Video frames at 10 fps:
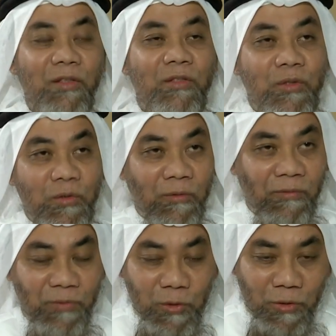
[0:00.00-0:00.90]
and you
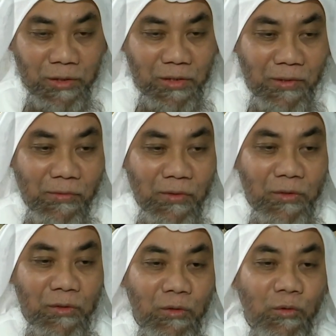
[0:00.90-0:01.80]
viewers,
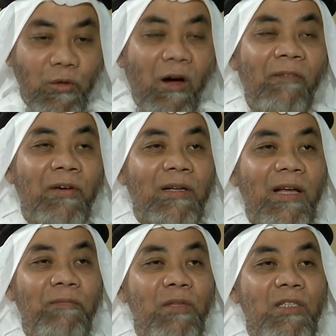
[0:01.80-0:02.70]
to
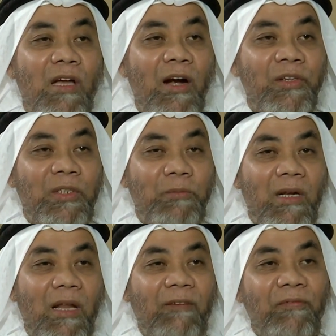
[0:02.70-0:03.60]
overcome this hardship
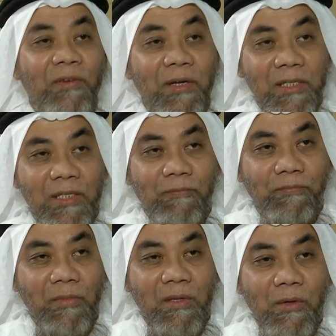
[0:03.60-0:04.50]
in life. First,
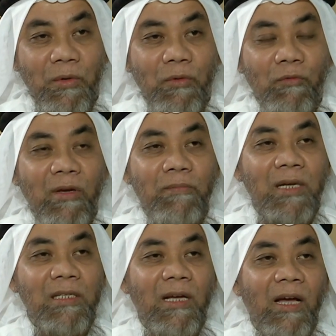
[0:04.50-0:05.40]
we
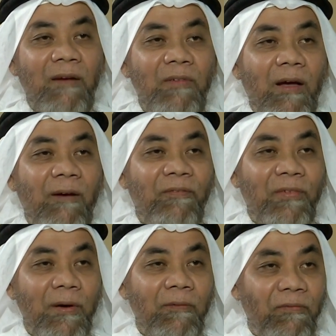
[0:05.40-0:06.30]
must have a
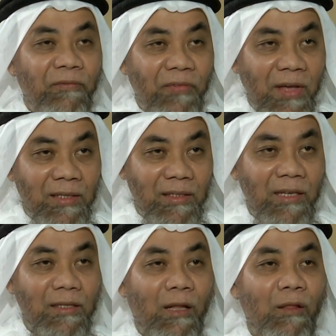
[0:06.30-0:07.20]
firm faith
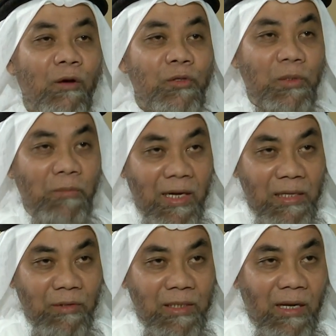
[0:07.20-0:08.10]
in Allah
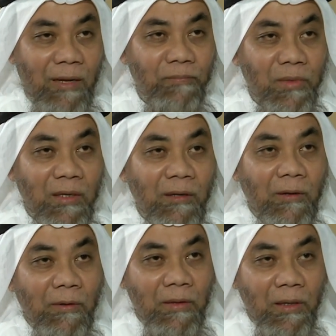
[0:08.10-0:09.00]
subhanahu wa ta'ala.
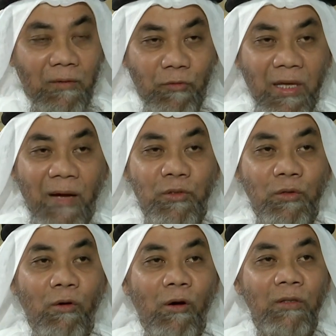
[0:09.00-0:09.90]
We have to
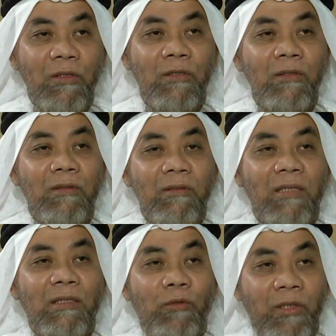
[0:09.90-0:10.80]
hold on to the
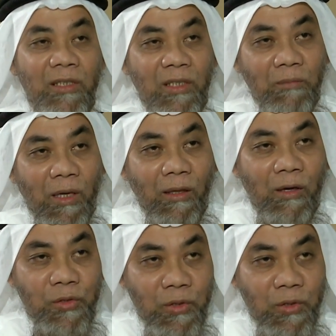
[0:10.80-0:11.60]
tawheed of Allah